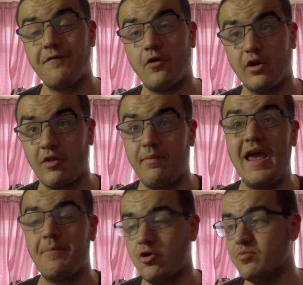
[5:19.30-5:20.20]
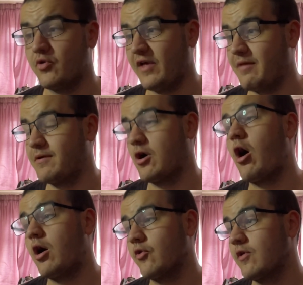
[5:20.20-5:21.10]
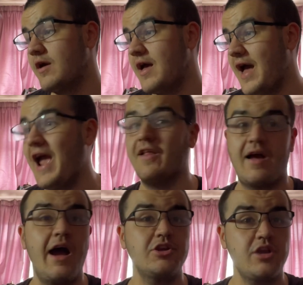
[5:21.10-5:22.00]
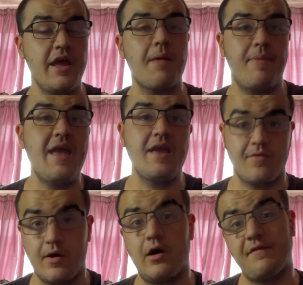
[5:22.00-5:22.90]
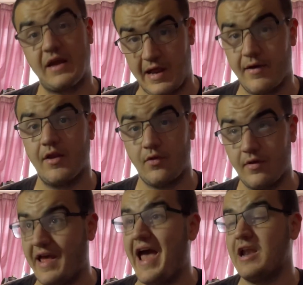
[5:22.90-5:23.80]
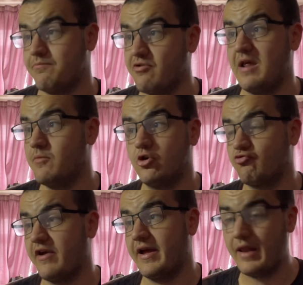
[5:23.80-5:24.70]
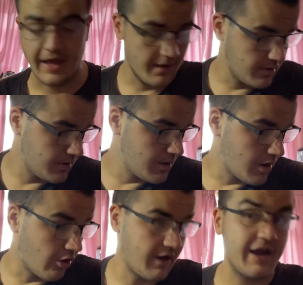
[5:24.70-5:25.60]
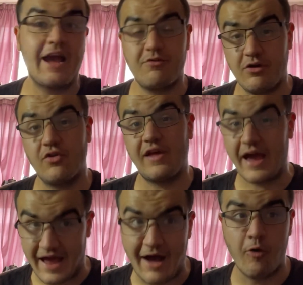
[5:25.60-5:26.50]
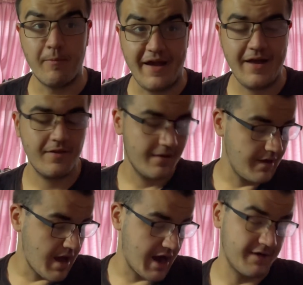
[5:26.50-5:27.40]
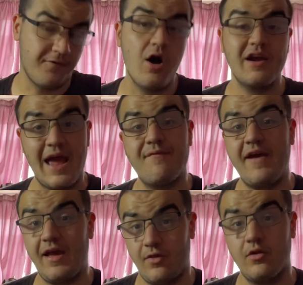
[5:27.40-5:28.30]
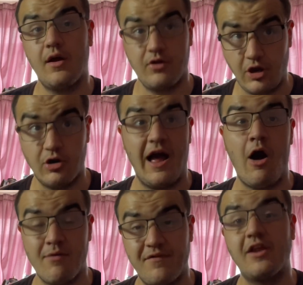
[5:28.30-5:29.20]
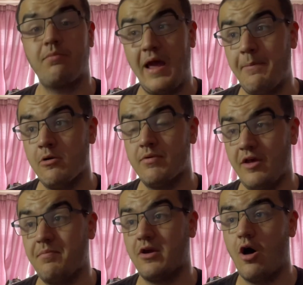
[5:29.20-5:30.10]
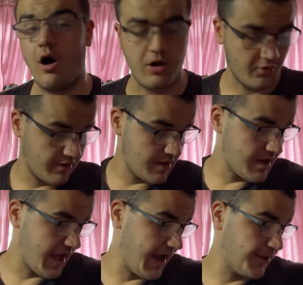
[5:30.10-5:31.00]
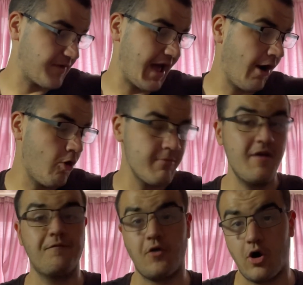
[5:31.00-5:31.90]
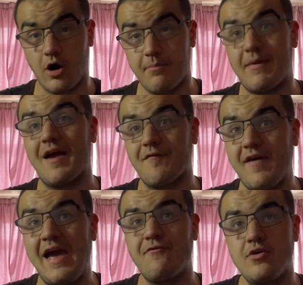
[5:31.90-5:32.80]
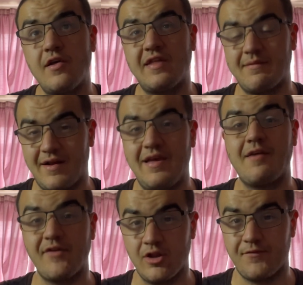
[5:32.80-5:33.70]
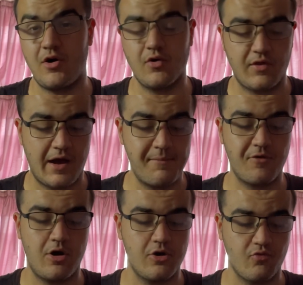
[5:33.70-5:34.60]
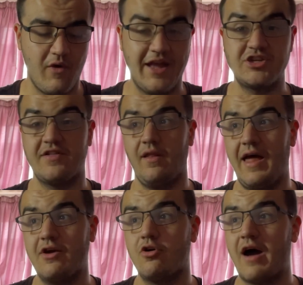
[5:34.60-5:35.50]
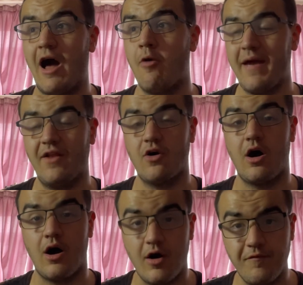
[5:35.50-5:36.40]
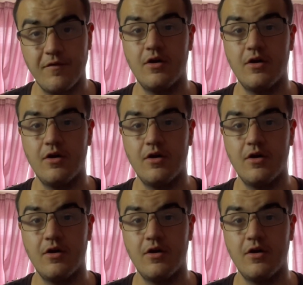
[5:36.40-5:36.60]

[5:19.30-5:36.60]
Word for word: for display purposes because it's actually a piece of a character's head, pretty much, really. Or I guess we could say a helmet. And I thought I'd get this you know, helmet for display purposes because it's the helmet for my favourite cinematic villain of all time, of course, which is a LEGO helmet of